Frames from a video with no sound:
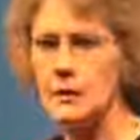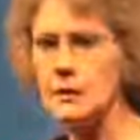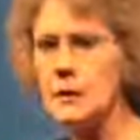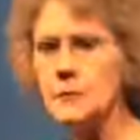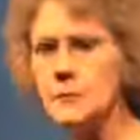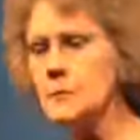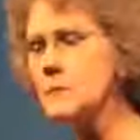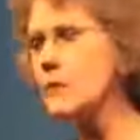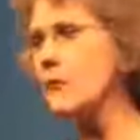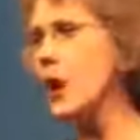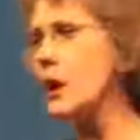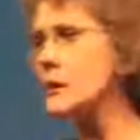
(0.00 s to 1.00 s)
Symptoms
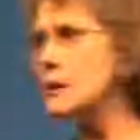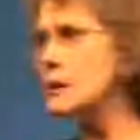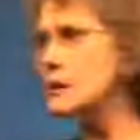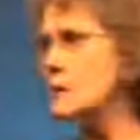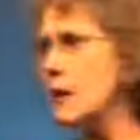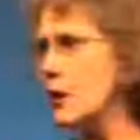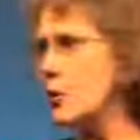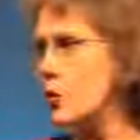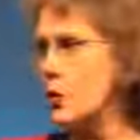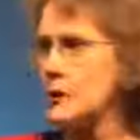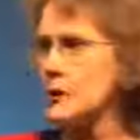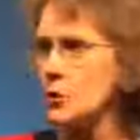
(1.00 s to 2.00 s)
of autism,
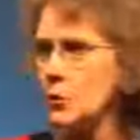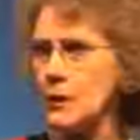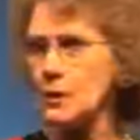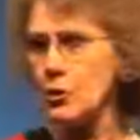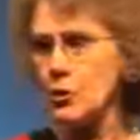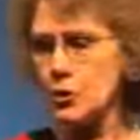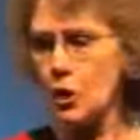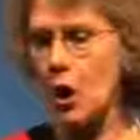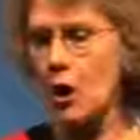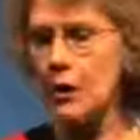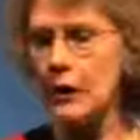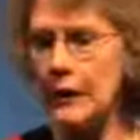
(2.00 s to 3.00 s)
according to research,
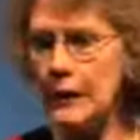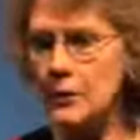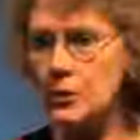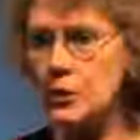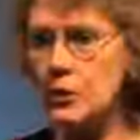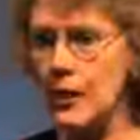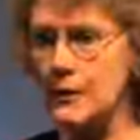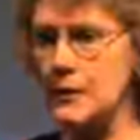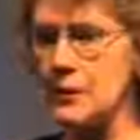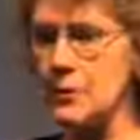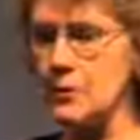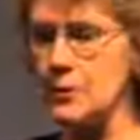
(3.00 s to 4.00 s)
are linked to
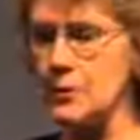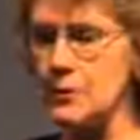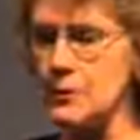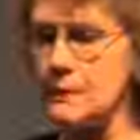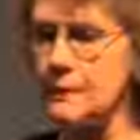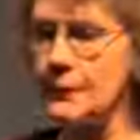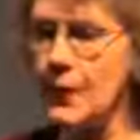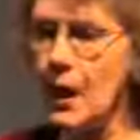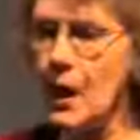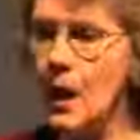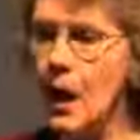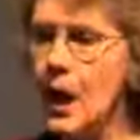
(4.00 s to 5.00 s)
acidosis.
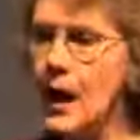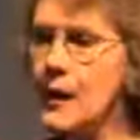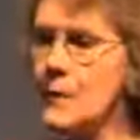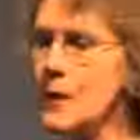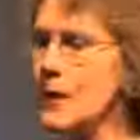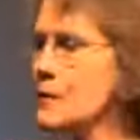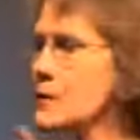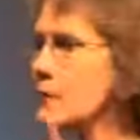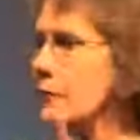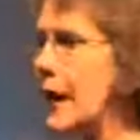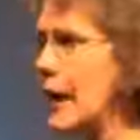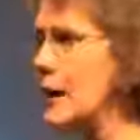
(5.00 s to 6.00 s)
High amounts
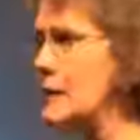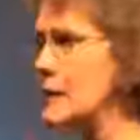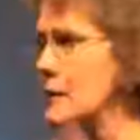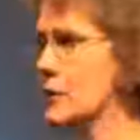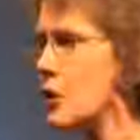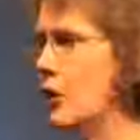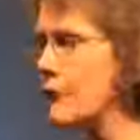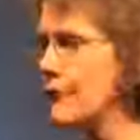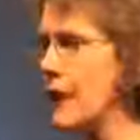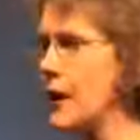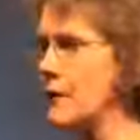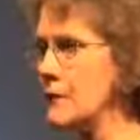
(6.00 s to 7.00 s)
of acids are
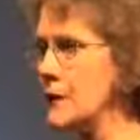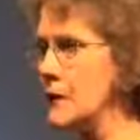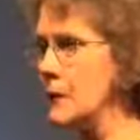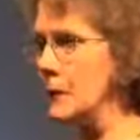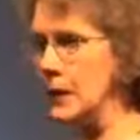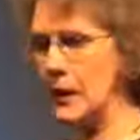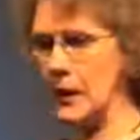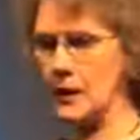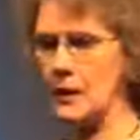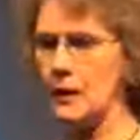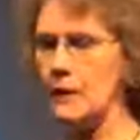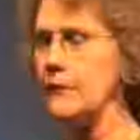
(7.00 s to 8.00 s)
found in the
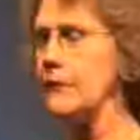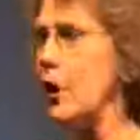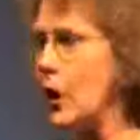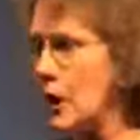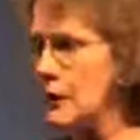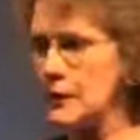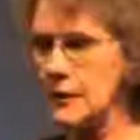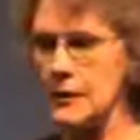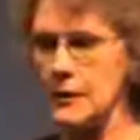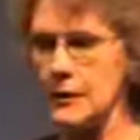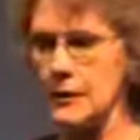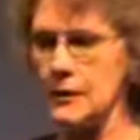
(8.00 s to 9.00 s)
blood of
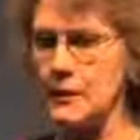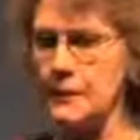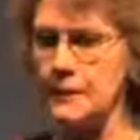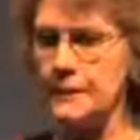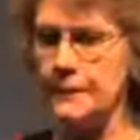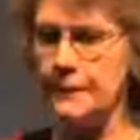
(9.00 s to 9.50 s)
autistics.